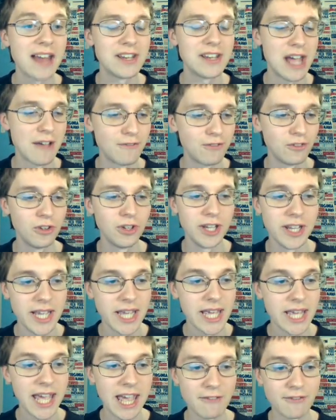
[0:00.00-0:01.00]
Definitely,
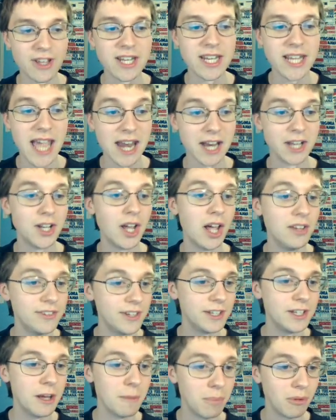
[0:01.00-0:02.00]
if Indiana does
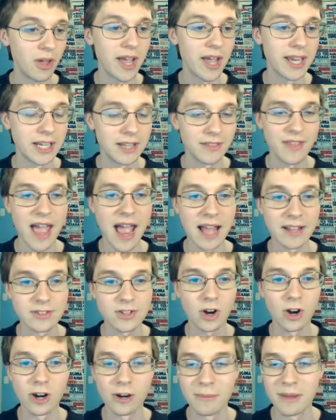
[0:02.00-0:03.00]
end up playing in that
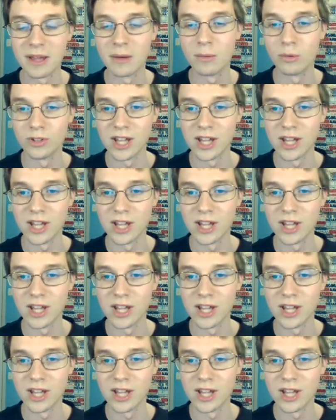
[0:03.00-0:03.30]
tournament, we'll